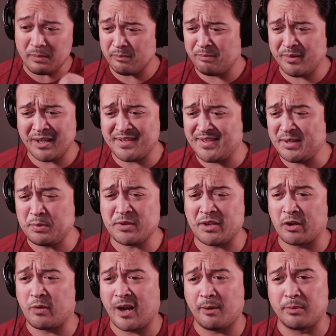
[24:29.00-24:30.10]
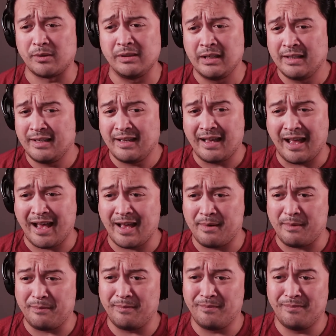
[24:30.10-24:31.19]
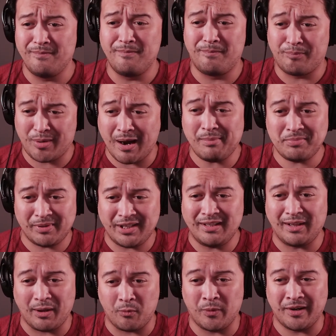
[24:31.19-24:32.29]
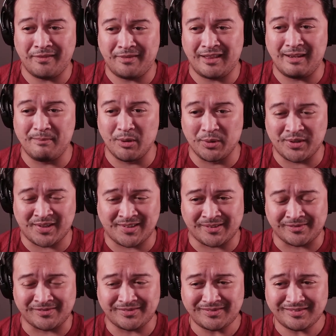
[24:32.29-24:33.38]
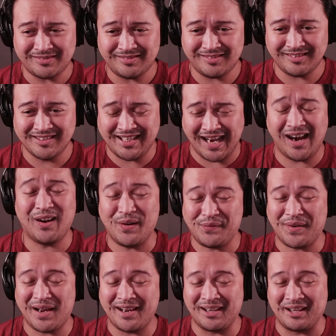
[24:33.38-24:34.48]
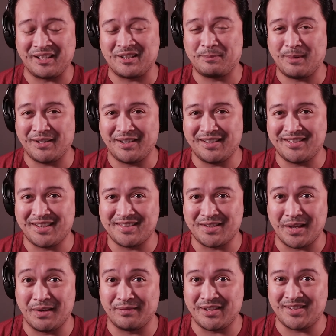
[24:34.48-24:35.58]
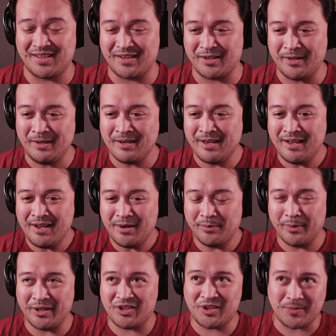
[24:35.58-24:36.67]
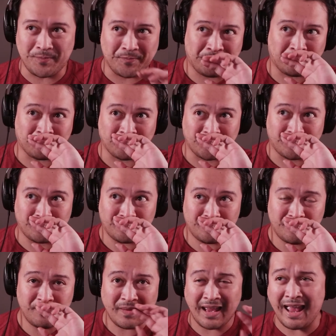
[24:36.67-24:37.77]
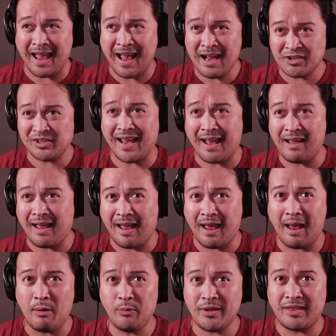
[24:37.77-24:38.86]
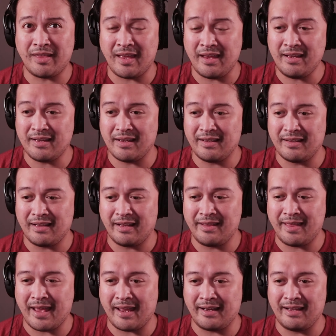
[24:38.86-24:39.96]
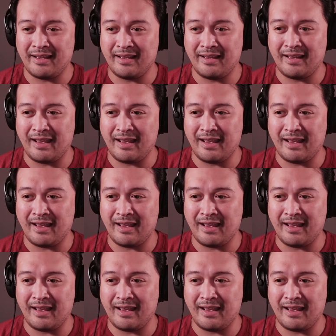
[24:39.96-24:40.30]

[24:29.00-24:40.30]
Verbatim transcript: because this was incredible. Uh, probably like one of the most terrifying experiences of this year, which actually I, I would think that